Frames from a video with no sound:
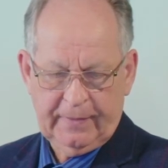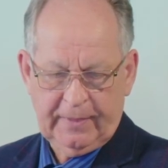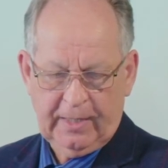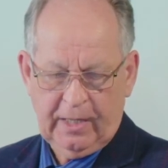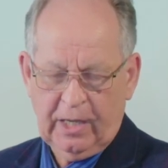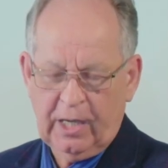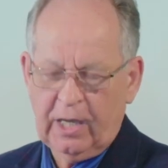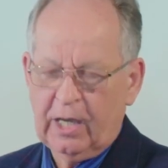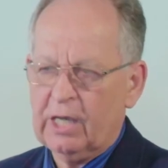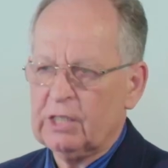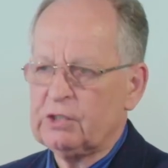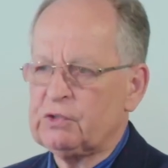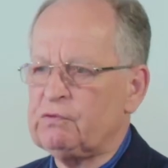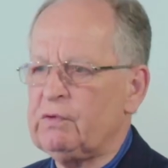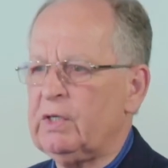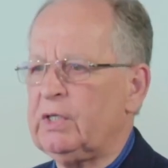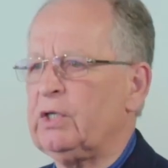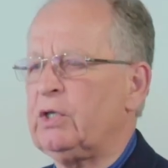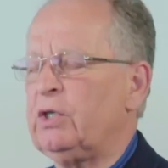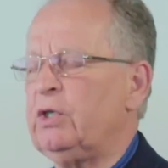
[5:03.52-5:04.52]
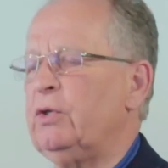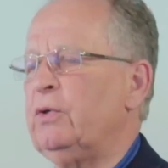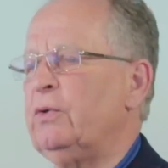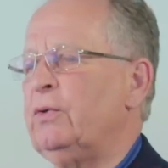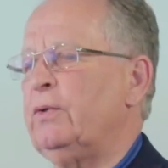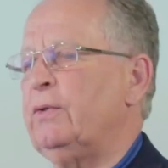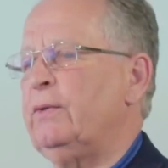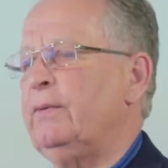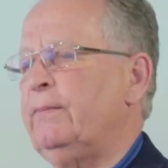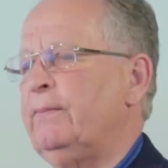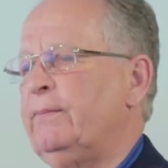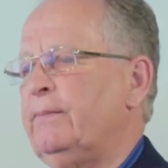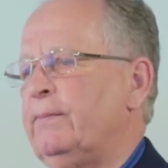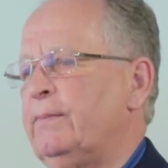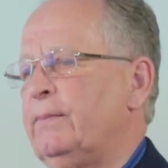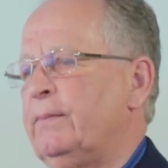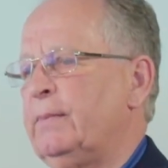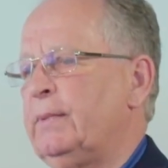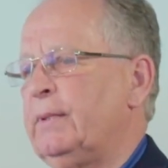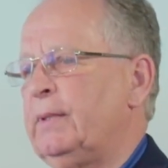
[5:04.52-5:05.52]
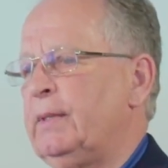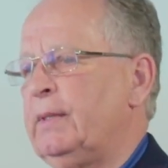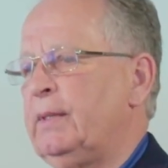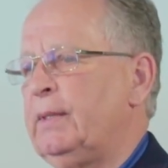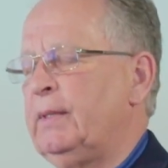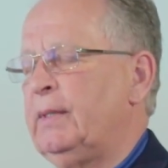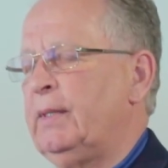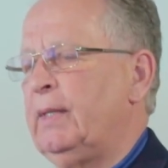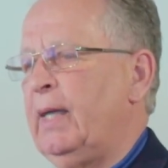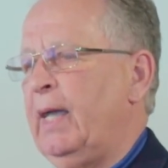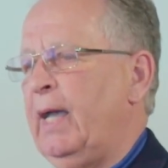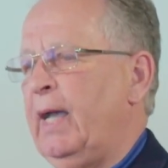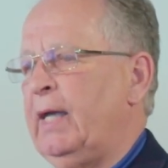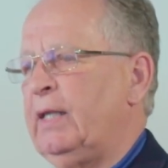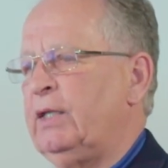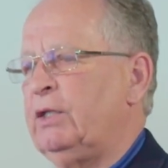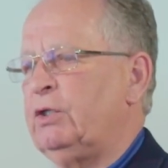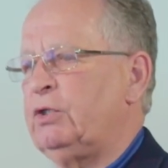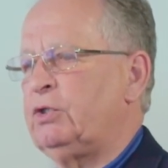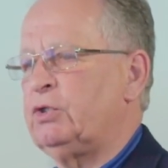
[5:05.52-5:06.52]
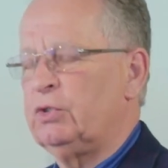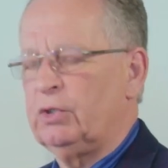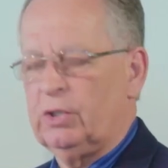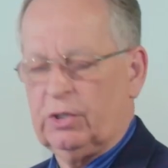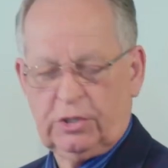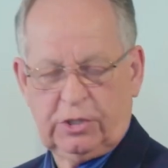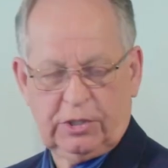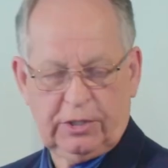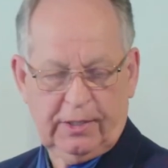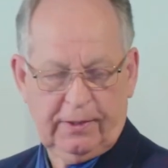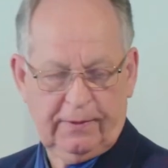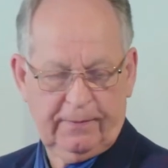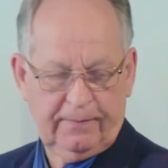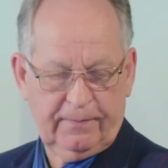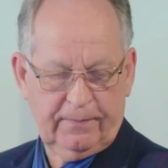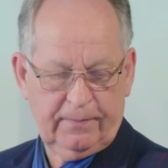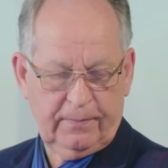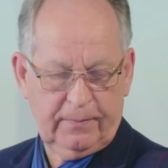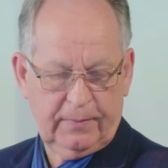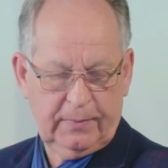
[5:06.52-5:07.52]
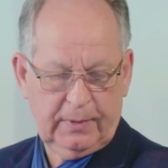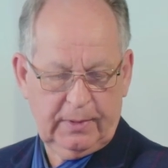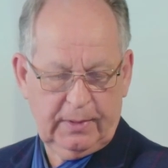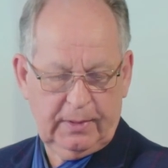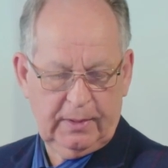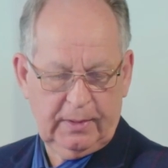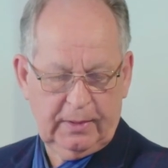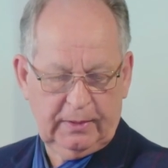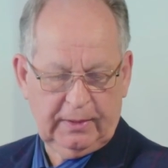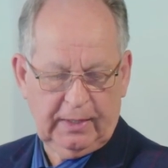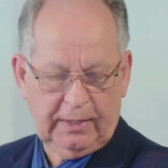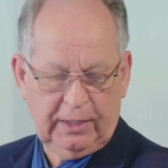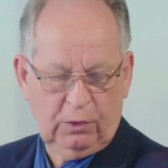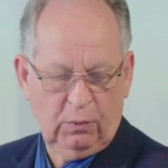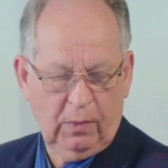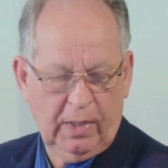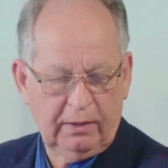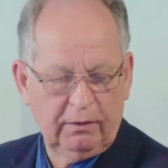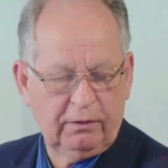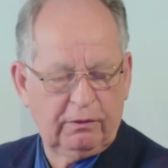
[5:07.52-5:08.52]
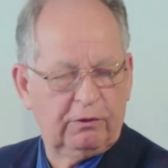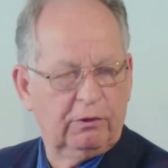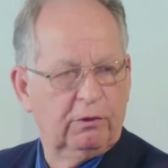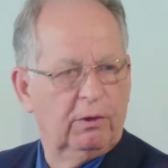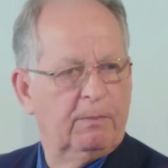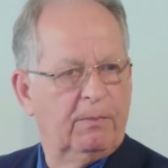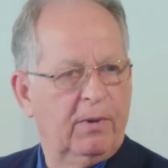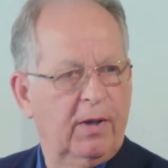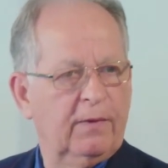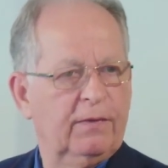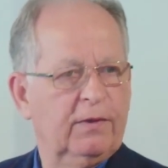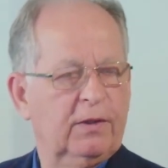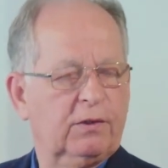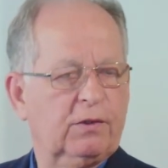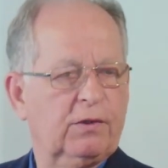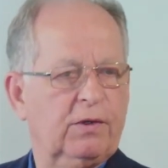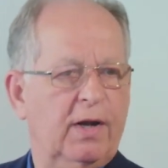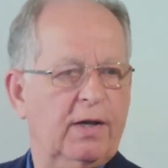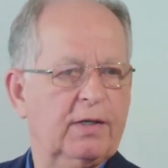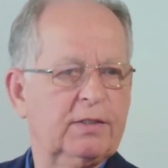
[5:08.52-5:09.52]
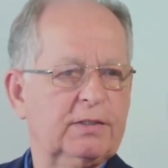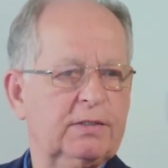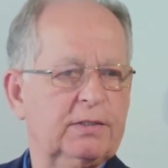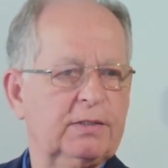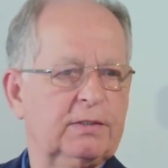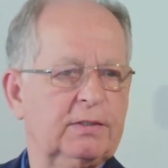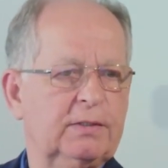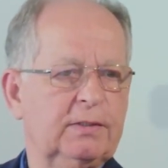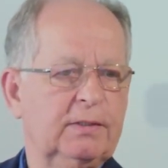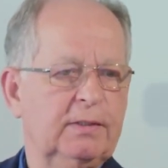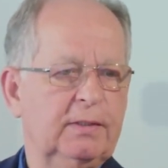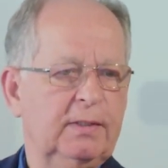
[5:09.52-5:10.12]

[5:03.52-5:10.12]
The harsh ridicule and the torture that he went through upon the cross.